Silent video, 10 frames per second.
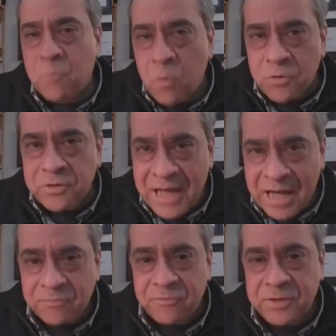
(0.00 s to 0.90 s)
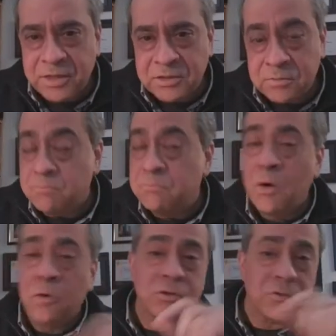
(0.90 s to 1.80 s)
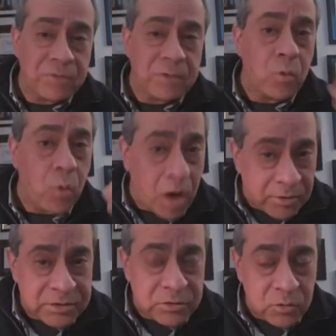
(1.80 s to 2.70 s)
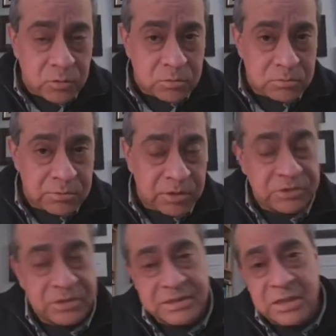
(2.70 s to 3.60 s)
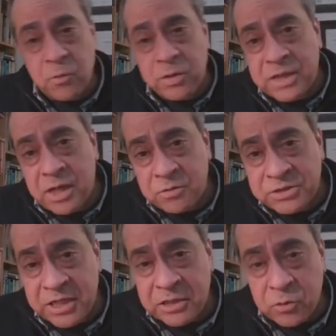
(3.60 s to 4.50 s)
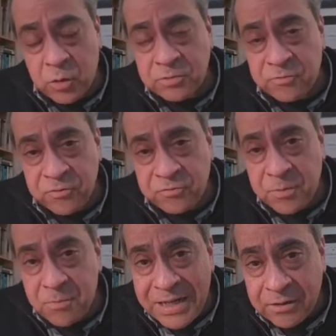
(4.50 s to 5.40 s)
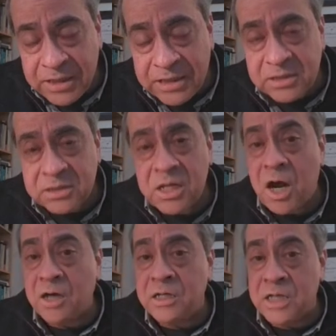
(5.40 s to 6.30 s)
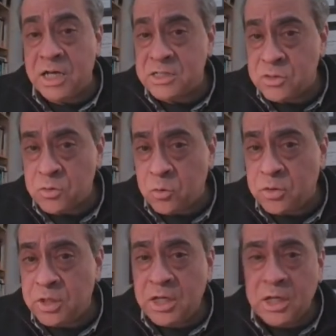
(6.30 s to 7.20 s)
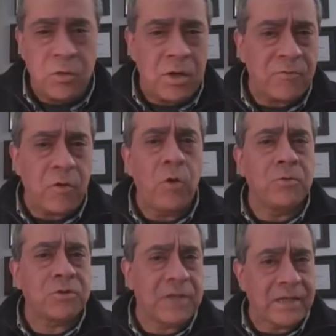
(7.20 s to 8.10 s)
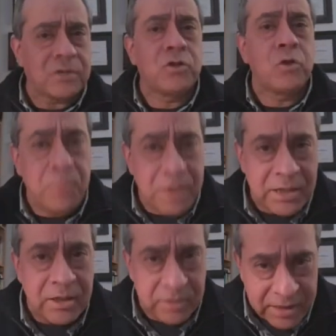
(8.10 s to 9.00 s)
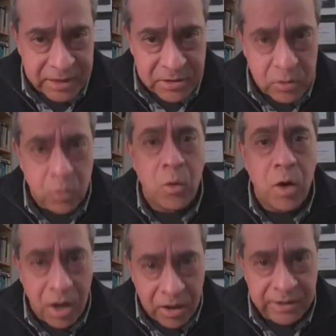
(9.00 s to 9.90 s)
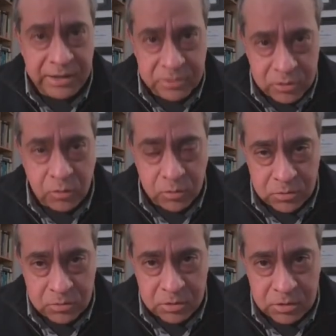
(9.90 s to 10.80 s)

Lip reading: More than half of kids, most of them who are in school, because in the same way that I was saying 250 million kids are not in school, you have almost like 2 billion kids who are in school.